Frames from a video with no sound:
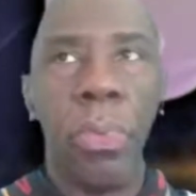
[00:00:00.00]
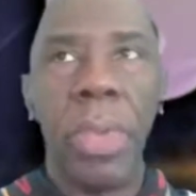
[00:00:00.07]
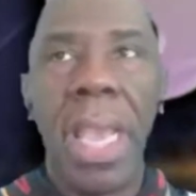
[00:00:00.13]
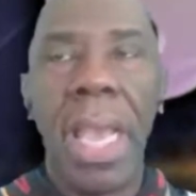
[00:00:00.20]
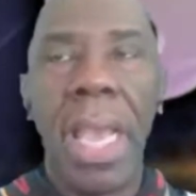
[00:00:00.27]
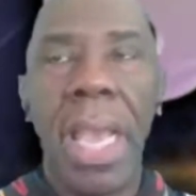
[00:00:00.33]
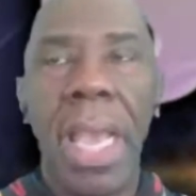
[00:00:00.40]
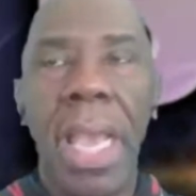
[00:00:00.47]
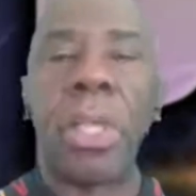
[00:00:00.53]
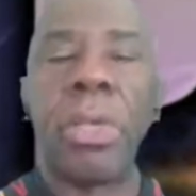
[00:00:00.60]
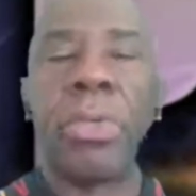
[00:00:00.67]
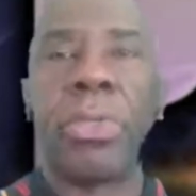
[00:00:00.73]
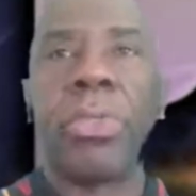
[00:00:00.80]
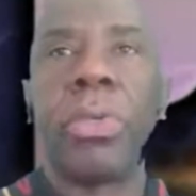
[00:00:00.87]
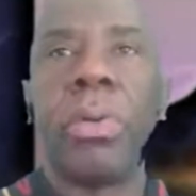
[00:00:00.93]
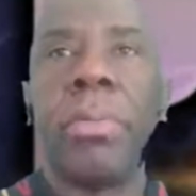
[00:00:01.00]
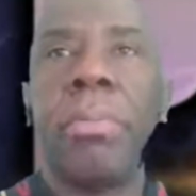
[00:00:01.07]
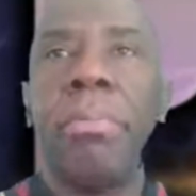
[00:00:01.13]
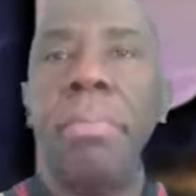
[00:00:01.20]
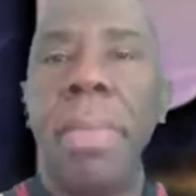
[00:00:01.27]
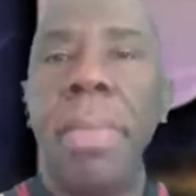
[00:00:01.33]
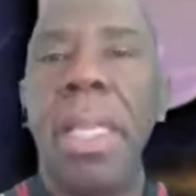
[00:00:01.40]
we have
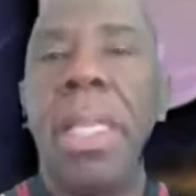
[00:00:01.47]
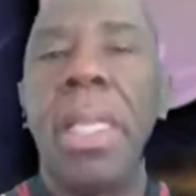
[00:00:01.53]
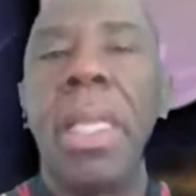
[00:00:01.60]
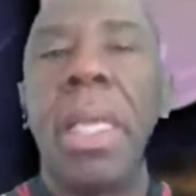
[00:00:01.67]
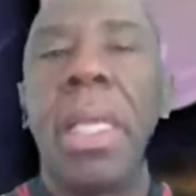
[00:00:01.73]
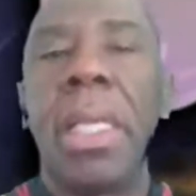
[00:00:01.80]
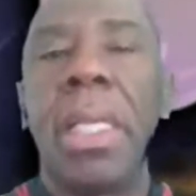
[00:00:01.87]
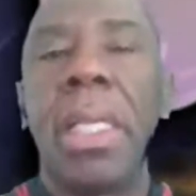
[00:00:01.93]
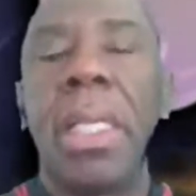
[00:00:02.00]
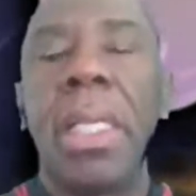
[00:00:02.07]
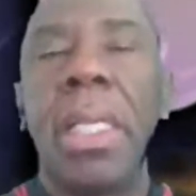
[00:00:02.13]
social media,